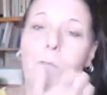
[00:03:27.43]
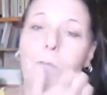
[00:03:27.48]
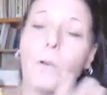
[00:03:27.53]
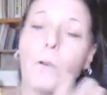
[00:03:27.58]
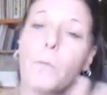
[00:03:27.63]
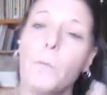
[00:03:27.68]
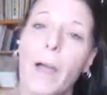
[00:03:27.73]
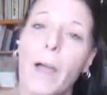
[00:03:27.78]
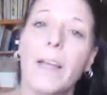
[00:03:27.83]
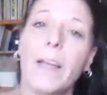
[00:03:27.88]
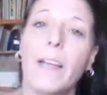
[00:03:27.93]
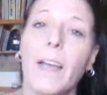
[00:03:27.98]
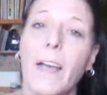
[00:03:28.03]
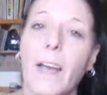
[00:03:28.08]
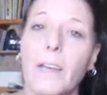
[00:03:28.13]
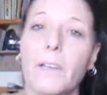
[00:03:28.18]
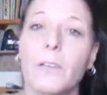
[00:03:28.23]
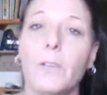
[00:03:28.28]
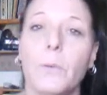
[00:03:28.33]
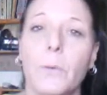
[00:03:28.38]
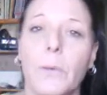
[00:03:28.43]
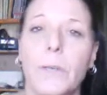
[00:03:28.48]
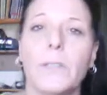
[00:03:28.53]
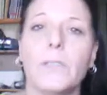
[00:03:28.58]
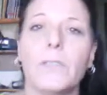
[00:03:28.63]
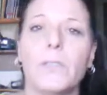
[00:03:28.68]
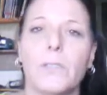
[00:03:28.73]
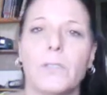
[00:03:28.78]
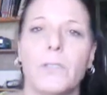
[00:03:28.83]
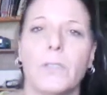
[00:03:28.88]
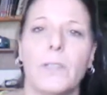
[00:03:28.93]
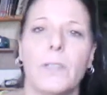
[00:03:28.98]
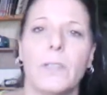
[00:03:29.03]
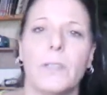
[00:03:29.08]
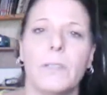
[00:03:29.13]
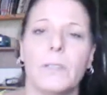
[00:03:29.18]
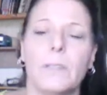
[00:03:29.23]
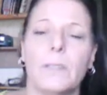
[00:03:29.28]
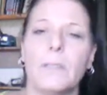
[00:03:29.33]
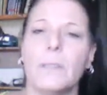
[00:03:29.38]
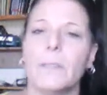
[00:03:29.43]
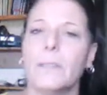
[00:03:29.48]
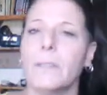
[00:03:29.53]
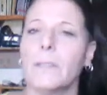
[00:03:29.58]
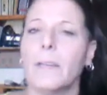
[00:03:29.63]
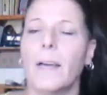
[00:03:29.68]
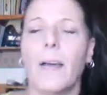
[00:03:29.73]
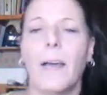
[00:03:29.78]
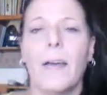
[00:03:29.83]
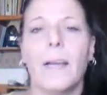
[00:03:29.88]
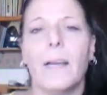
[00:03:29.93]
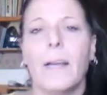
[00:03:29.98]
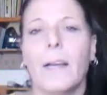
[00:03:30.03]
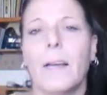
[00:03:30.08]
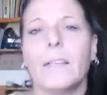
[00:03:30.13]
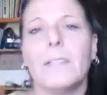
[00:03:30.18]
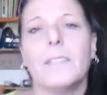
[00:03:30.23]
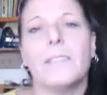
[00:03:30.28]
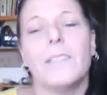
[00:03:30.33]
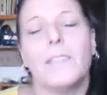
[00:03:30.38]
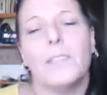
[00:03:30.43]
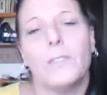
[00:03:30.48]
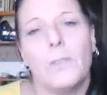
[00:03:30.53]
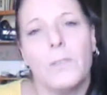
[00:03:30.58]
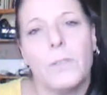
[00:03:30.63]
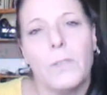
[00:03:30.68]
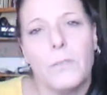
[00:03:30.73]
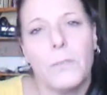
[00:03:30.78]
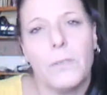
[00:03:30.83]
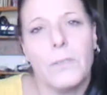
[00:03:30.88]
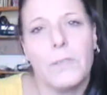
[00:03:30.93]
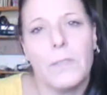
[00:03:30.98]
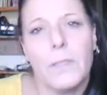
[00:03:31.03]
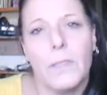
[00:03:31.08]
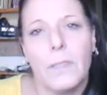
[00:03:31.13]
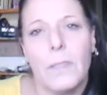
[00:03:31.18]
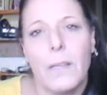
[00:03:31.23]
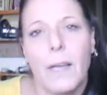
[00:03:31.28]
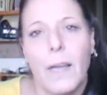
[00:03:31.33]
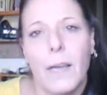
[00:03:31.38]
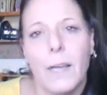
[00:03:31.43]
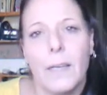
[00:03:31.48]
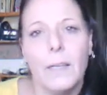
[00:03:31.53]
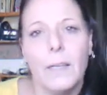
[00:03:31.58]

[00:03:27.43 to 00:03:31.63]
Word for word: for my God who is good, I, I see no difference in